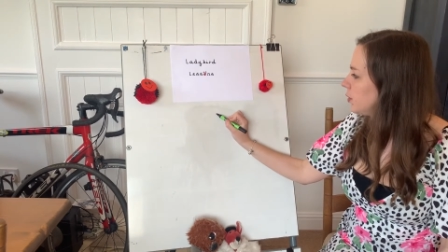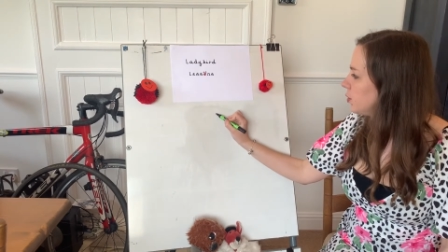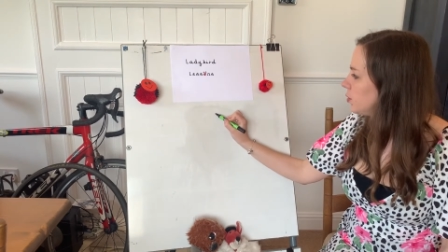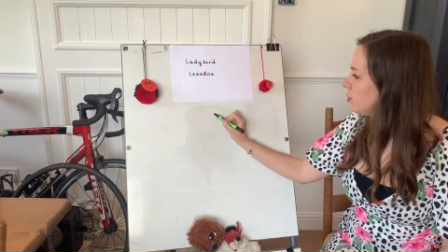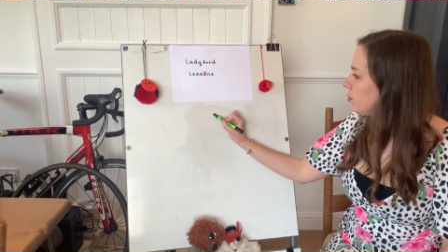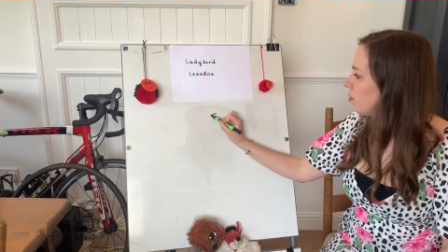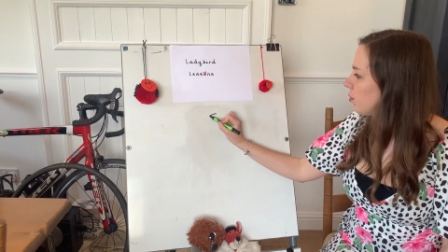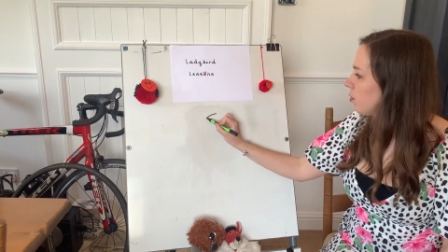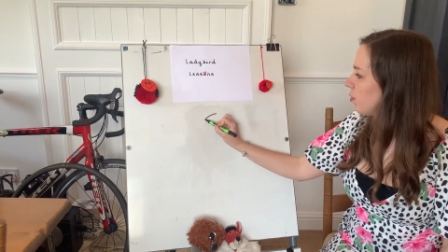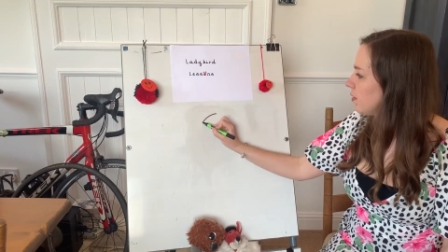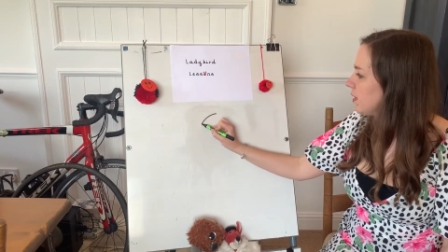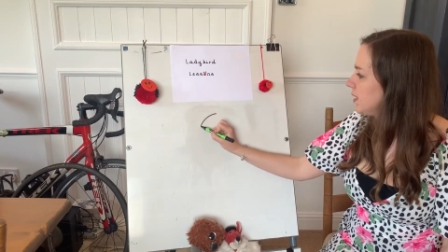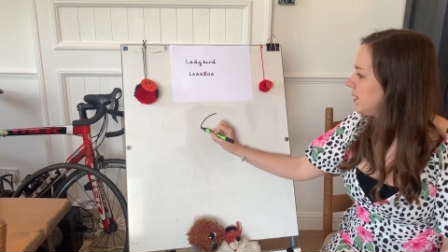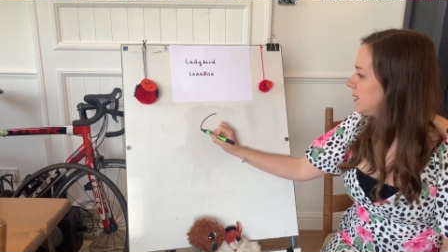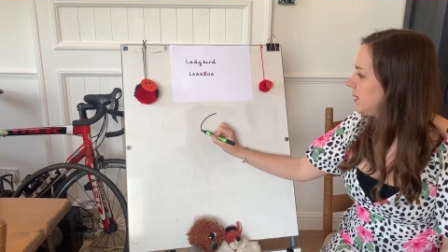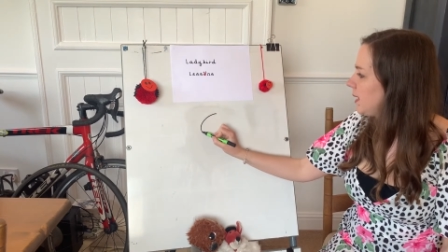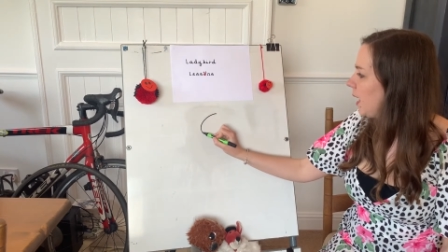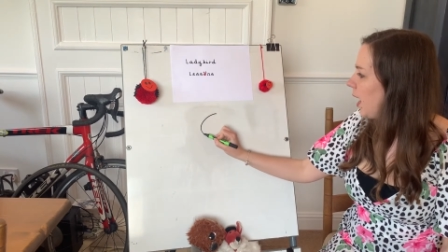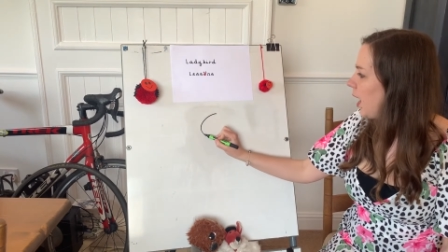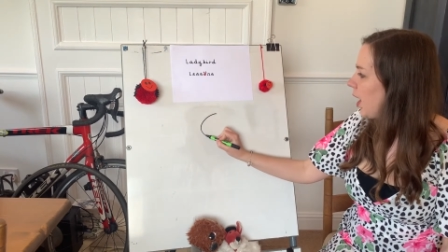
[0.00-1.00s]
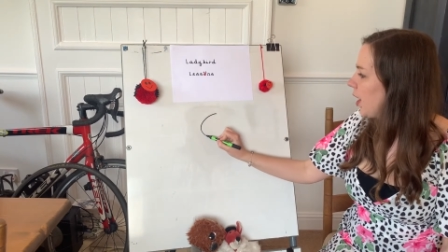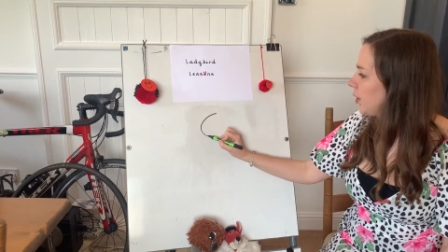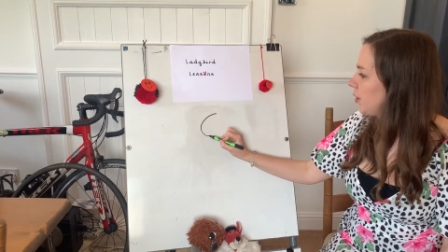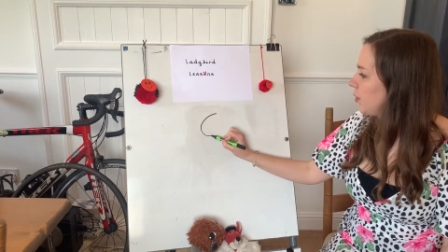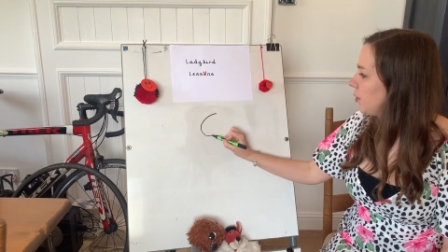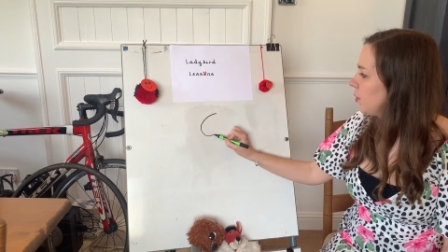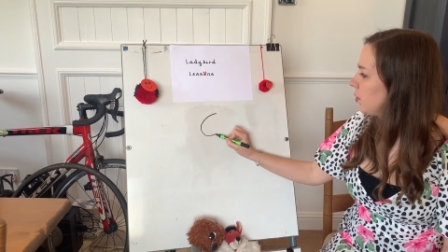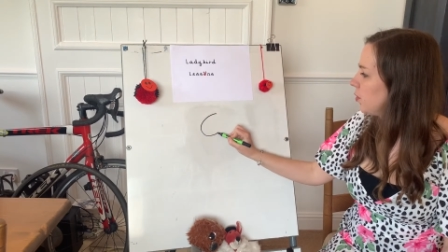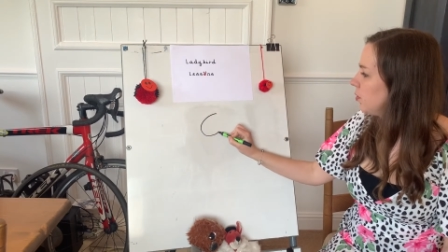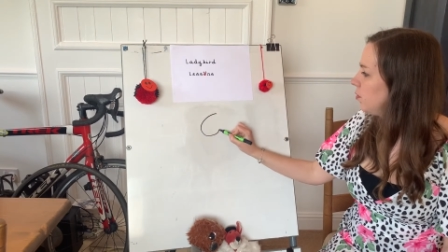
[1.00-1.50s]
Draw a
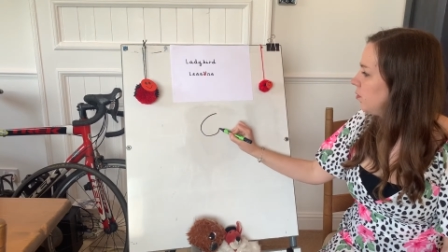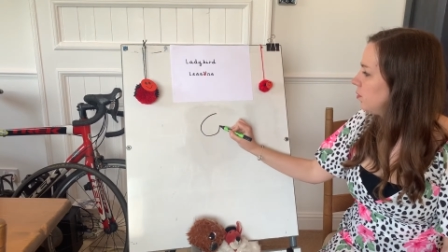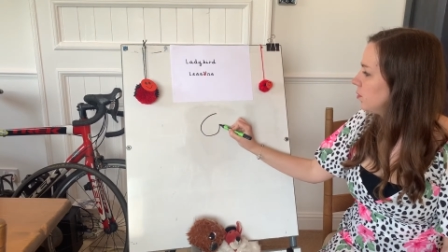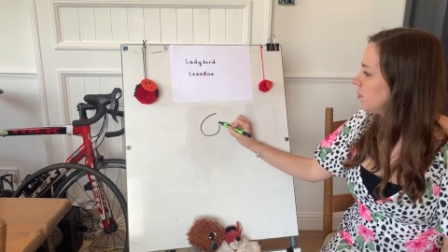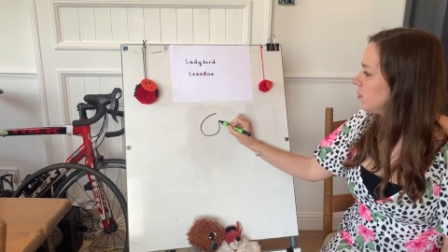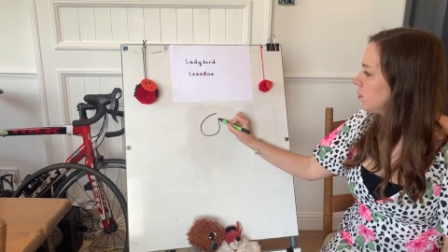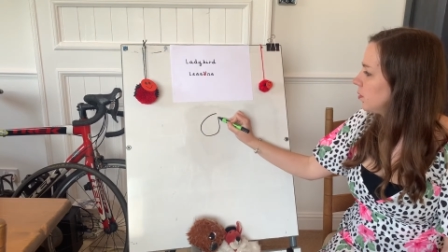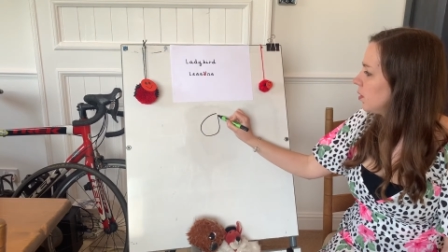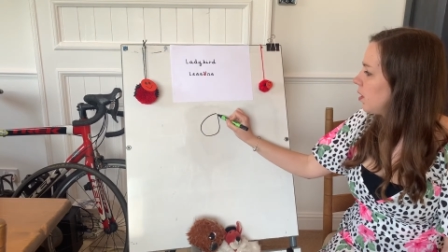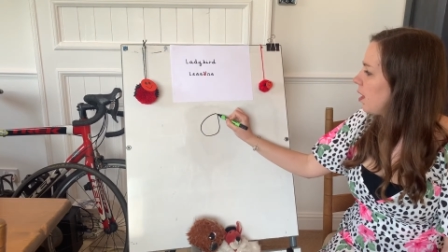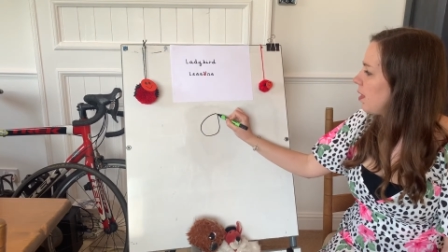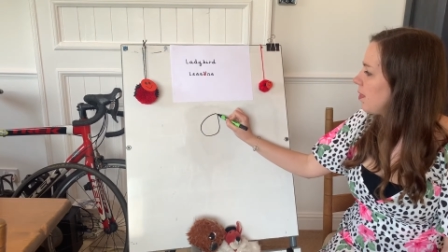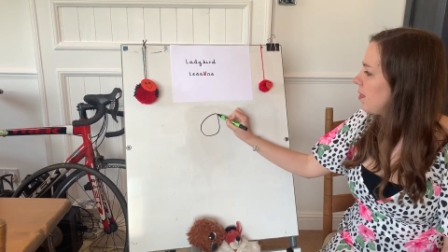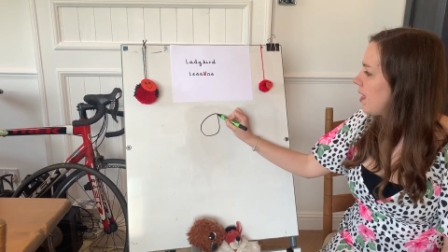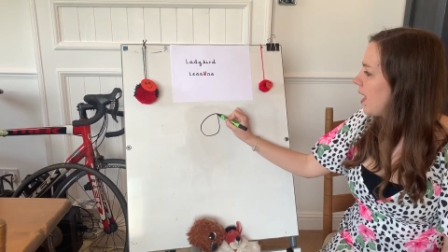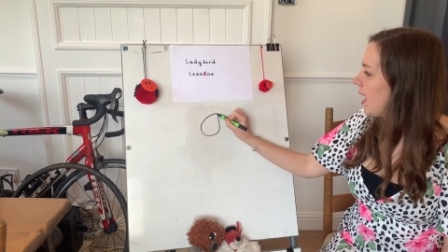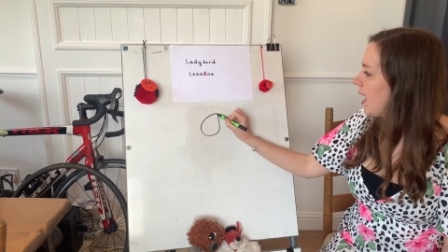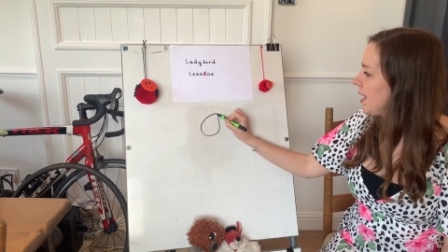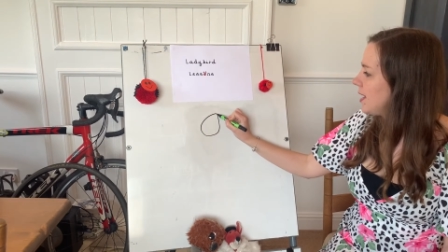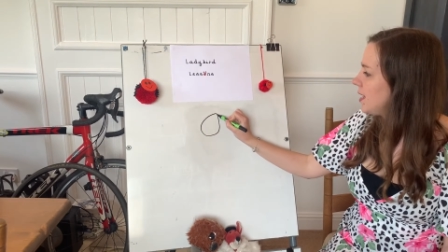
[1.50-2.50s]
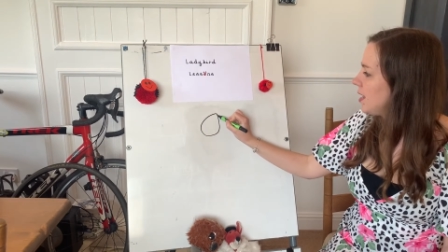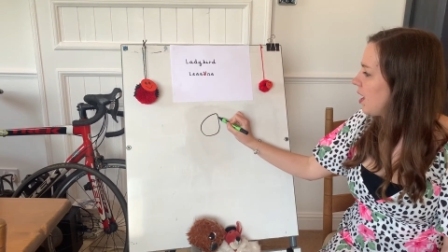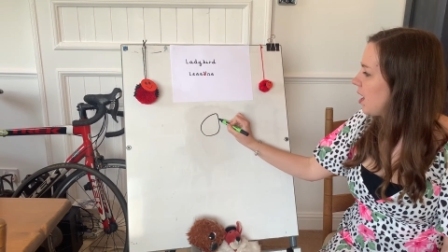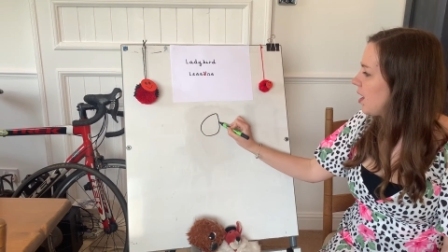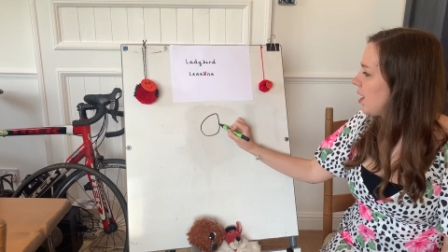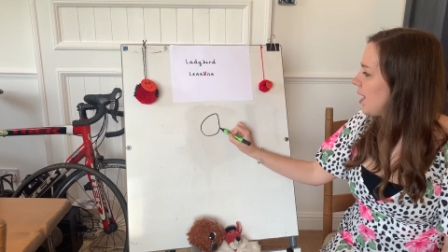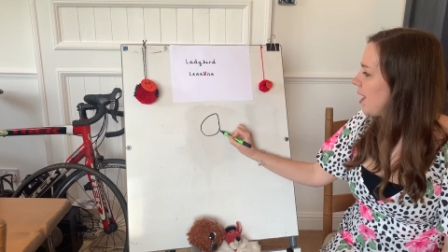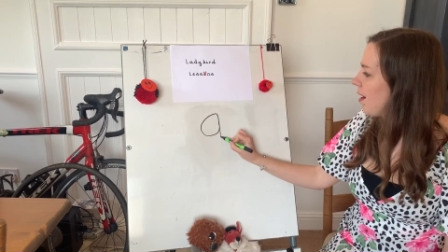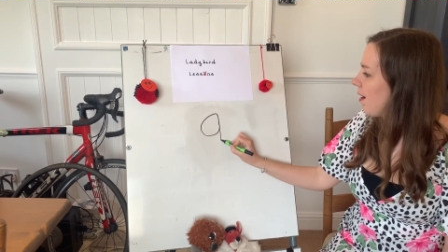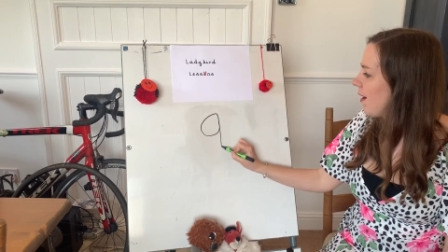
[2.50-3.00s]
circle then a
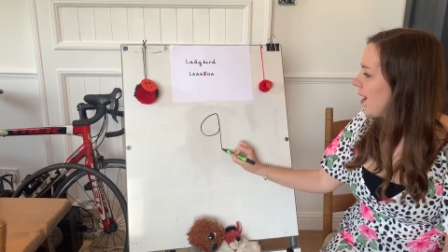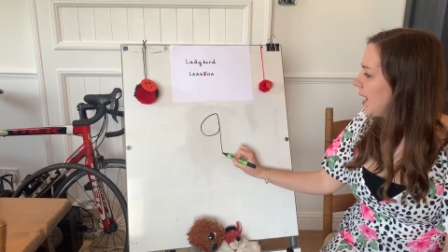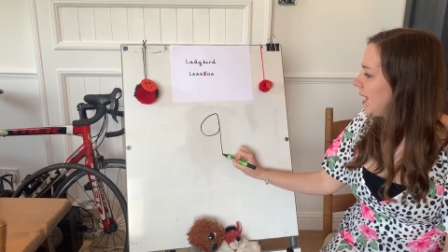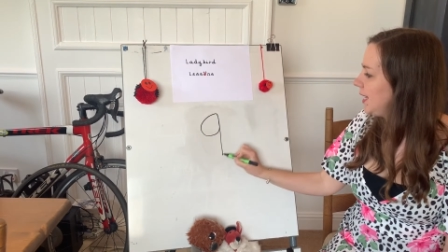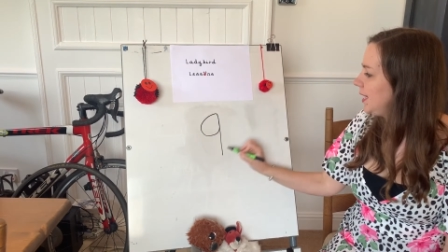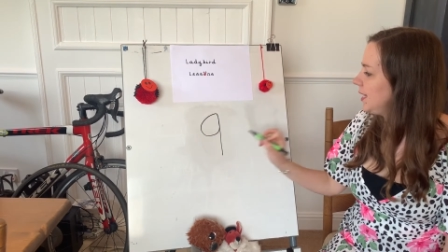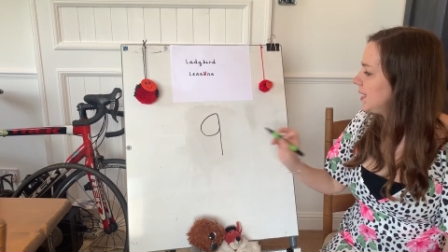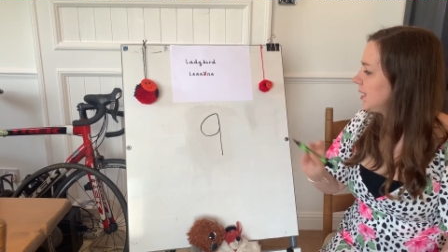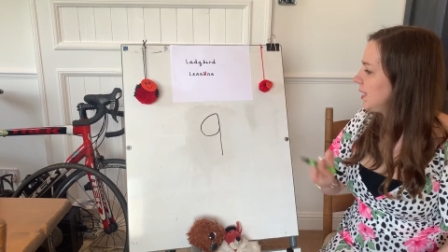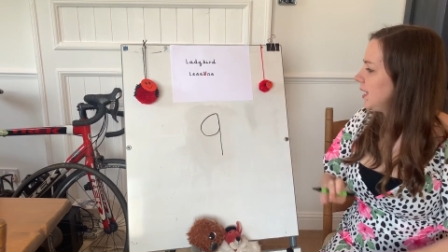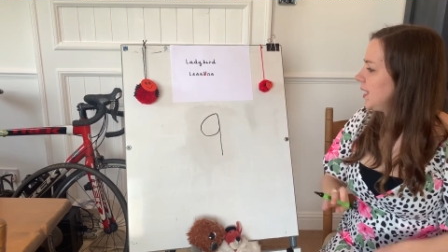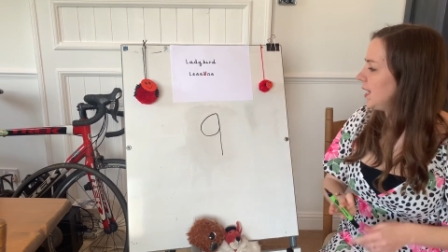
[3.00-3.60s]
line.